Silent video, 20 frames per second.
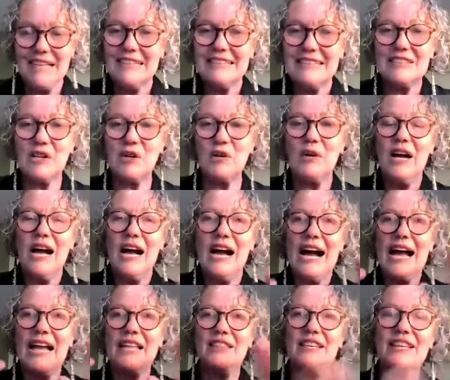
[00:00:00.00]
So
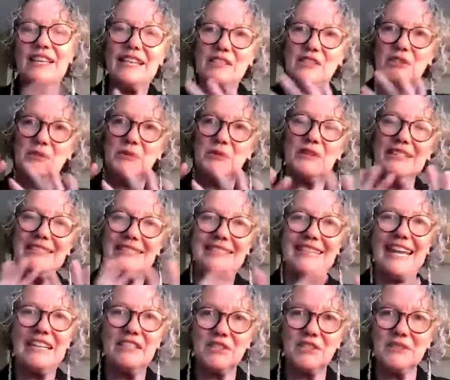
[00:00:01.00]
I think it's really
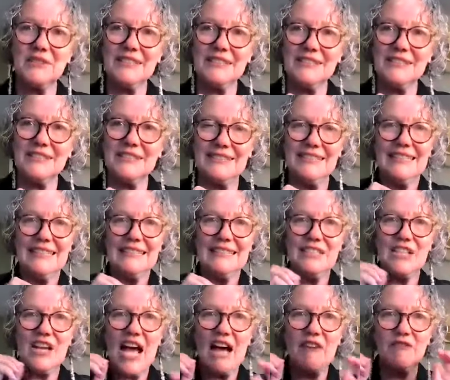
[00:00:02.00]
dangerous
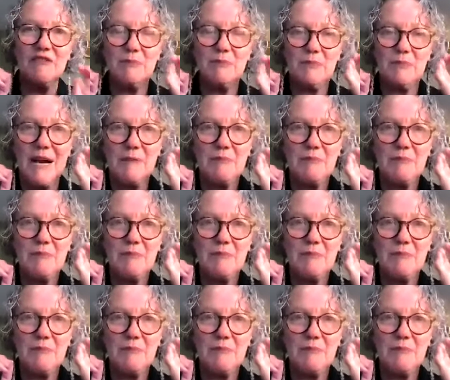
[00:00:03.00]
to have